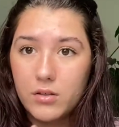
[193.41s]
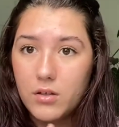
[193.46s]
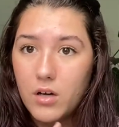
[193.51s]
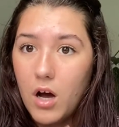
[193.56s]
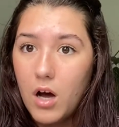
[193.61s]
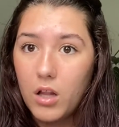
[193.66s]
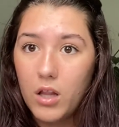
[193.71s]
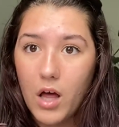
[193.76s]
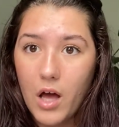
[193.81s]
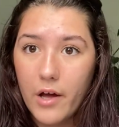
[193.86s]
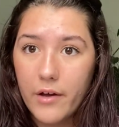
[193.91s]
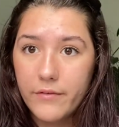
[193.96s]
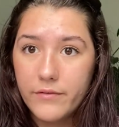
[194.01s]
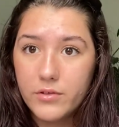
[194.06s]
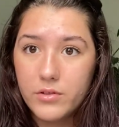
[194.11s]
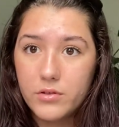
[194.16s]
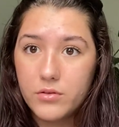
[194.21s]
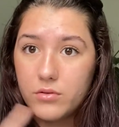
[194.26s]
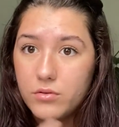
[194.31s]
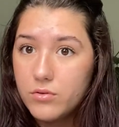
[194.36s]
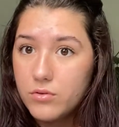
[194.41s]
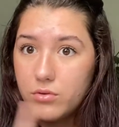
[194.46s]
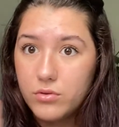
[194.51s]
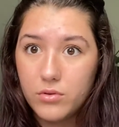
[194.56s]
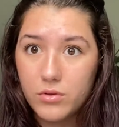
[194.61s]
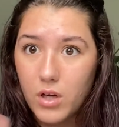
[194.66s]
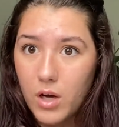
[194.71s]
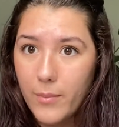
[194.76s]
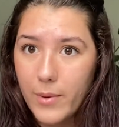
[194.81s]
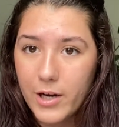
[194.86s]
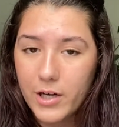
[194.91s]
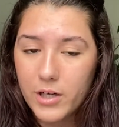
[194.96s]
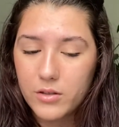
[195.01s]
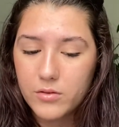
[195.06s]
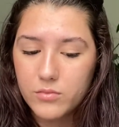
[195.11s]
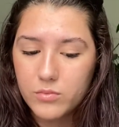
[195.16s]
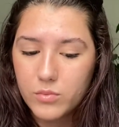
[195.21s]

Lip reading: All lives do not matter.